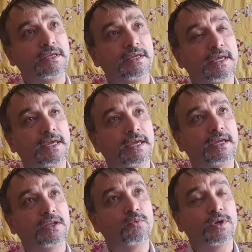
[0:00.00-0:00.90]

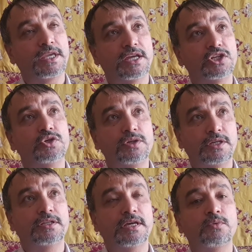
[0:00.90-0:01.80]
And we can do
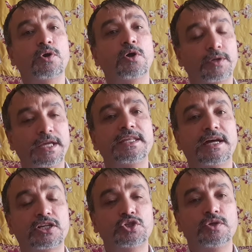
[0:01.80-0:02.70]
it. And we already
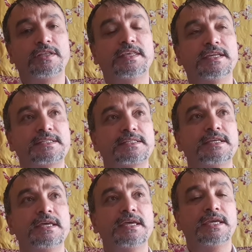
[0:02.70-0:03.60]
are doing this
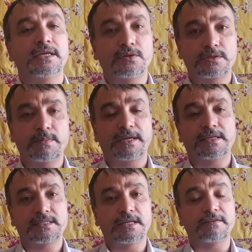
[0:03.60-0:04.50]
in
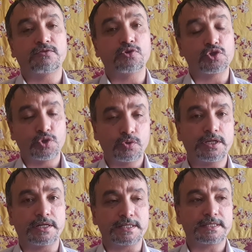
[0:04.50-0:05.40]
Uzbekistan for 2
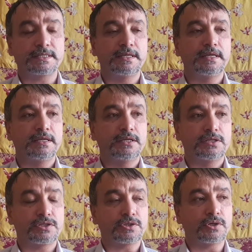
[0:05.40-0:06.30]
years.
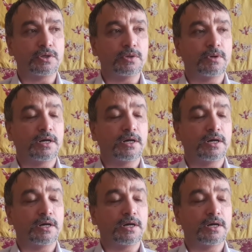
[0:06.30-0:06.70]
So,